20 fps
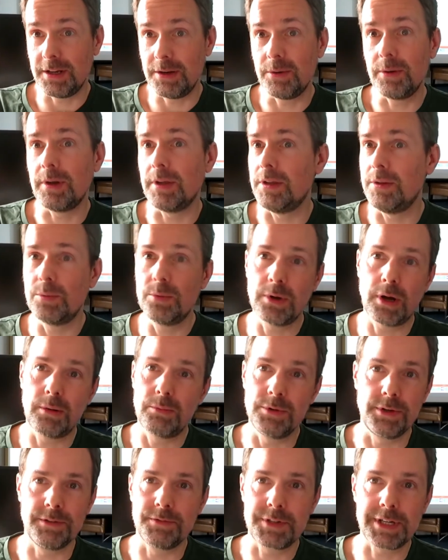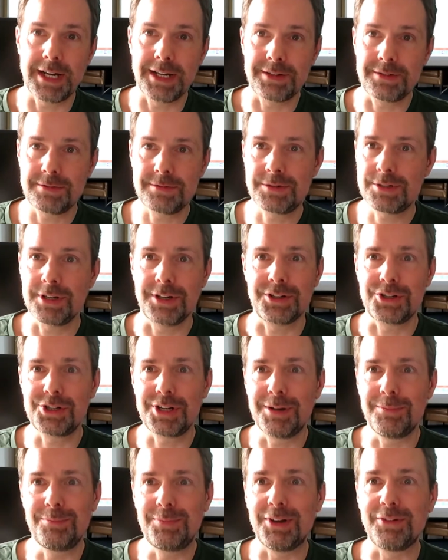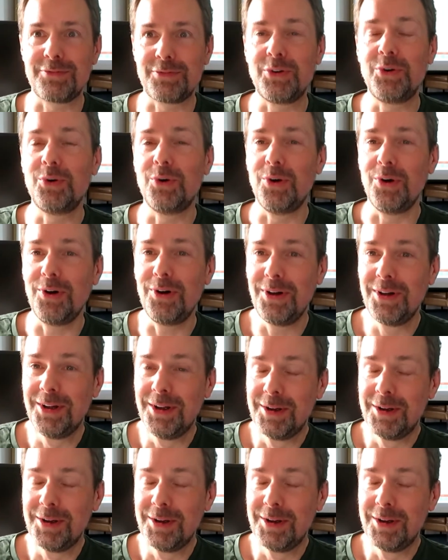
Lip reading: I wouldn't have dared touch it before,